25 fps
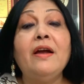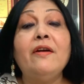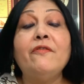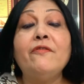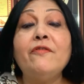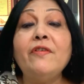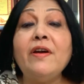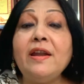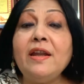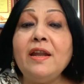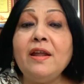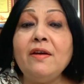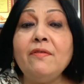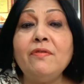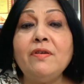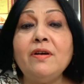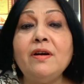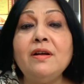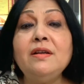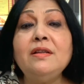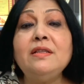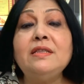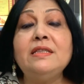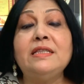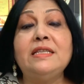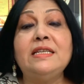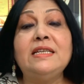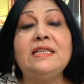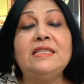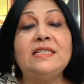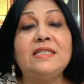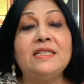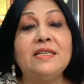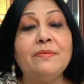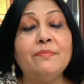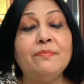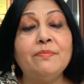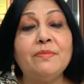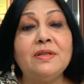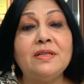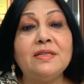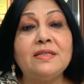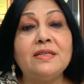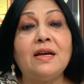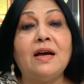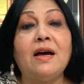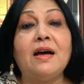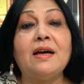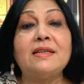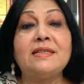Whenever these
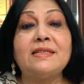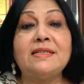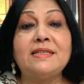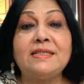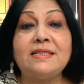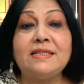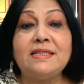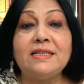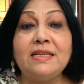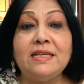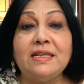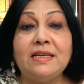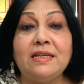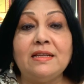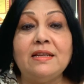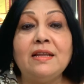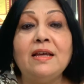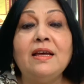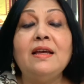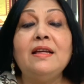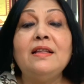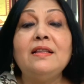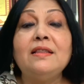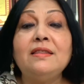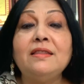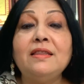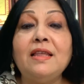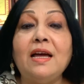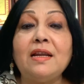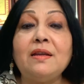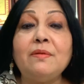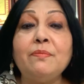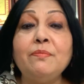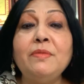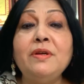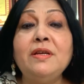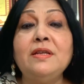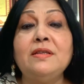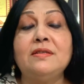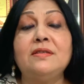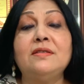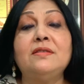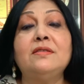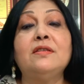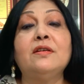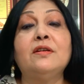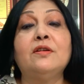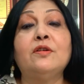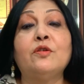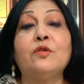symbols are seen, that
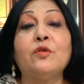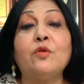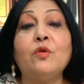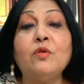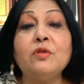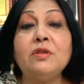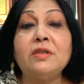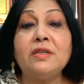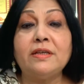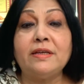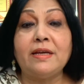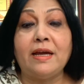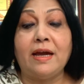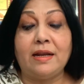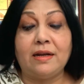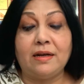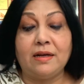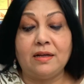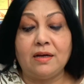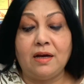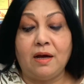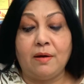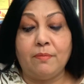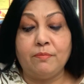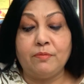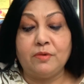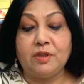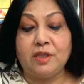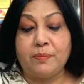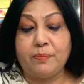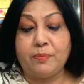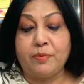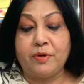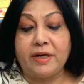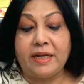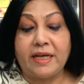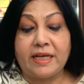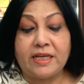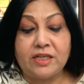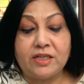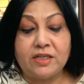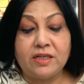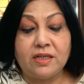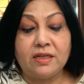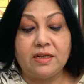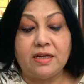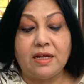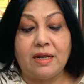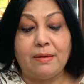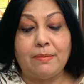means the growth can come, the
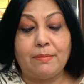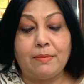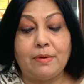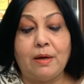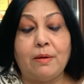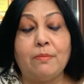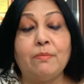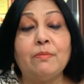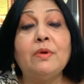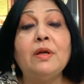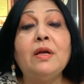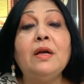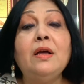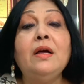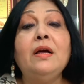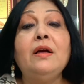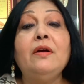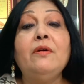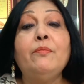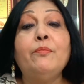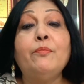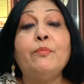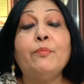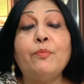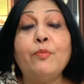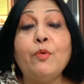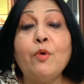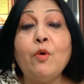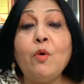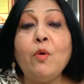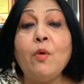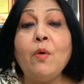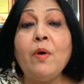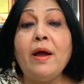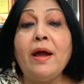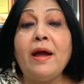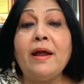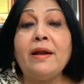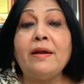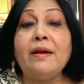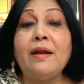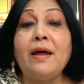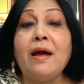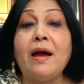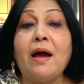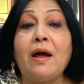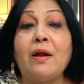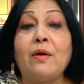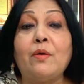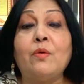protection can come. Bow and
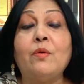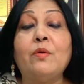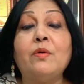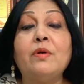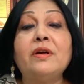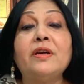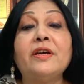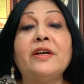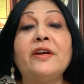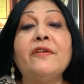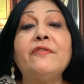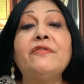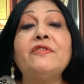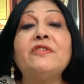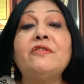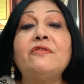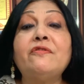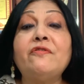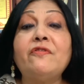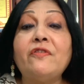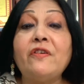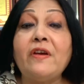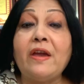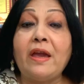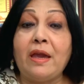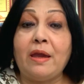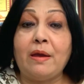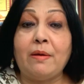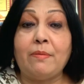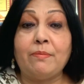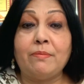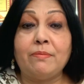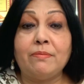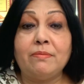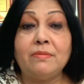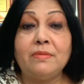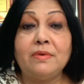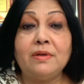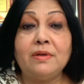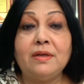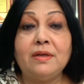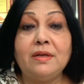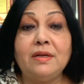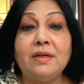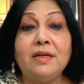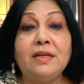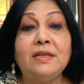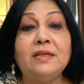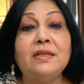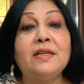arrow gives fame.
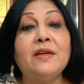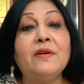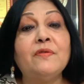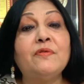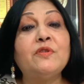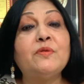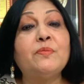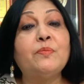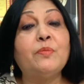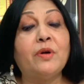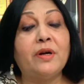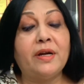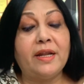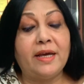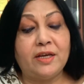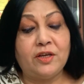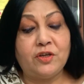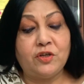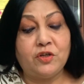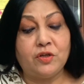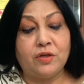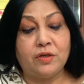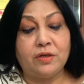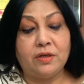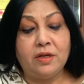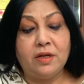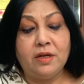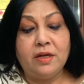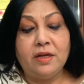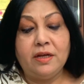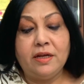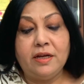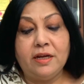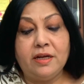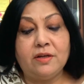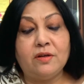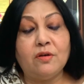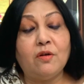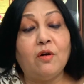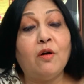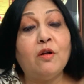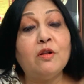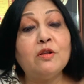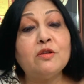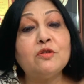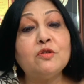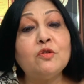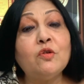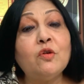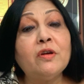It gives protection. It
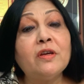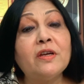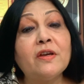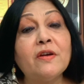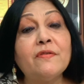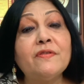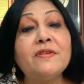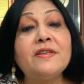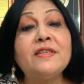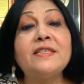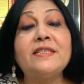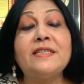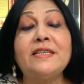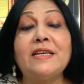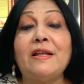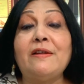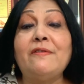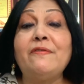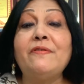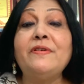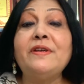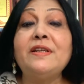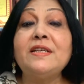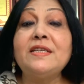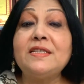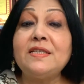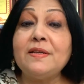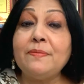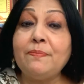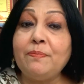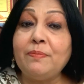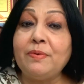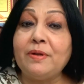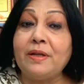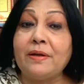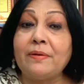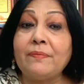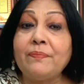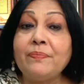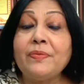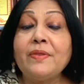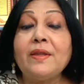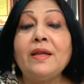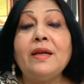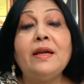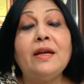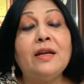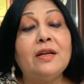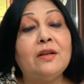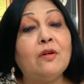also gives self-discipline.
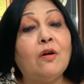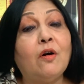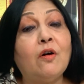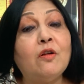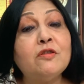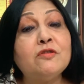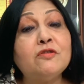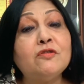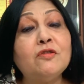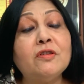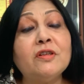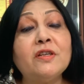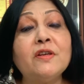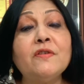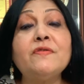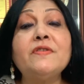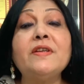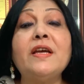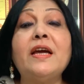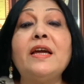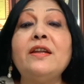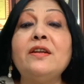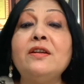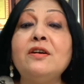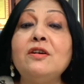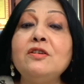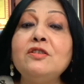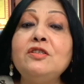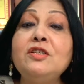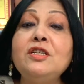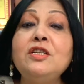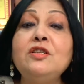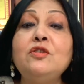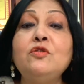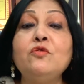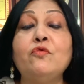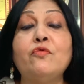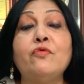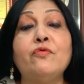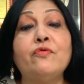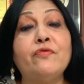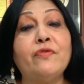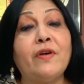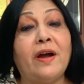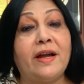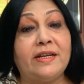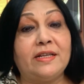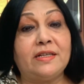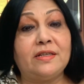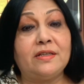It also gives energy to
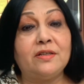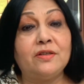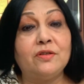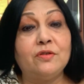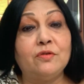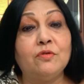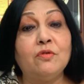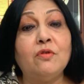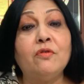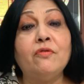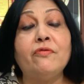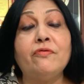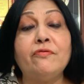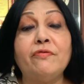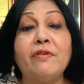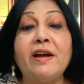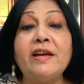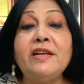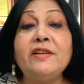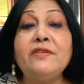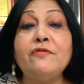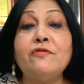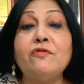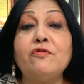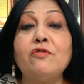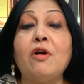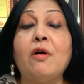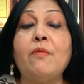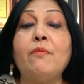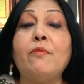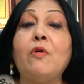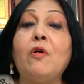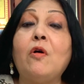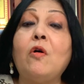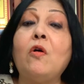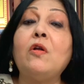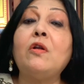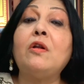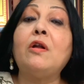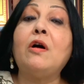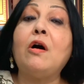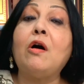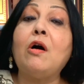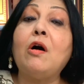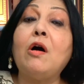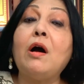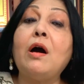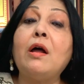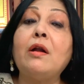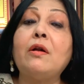fight, you know, fight from all
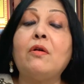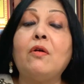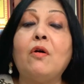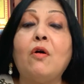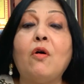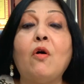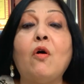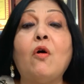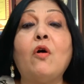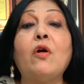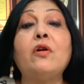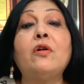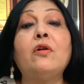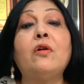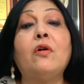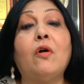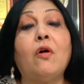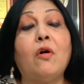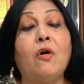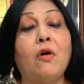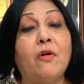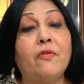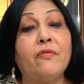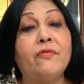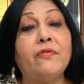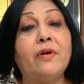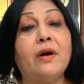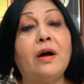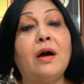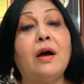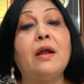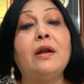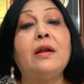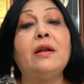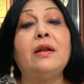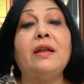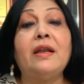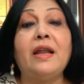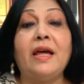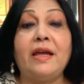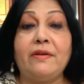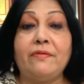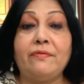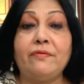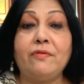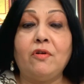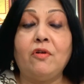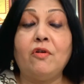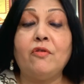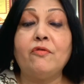our odds of our
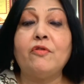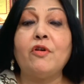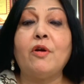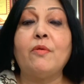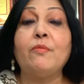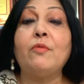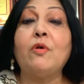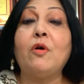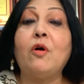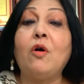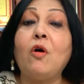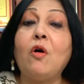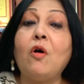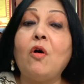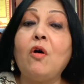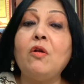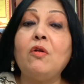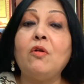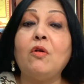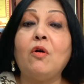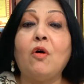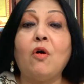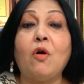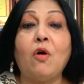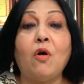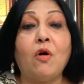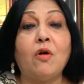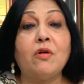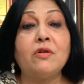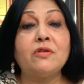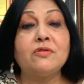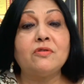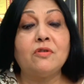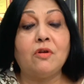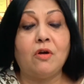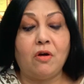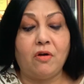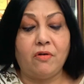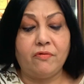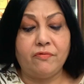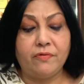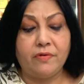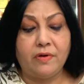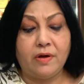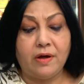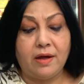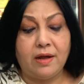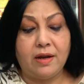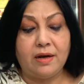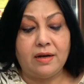life, from all odds of
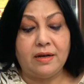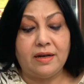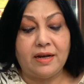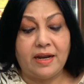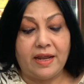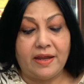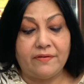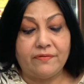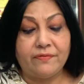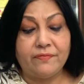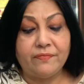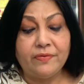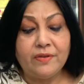our life.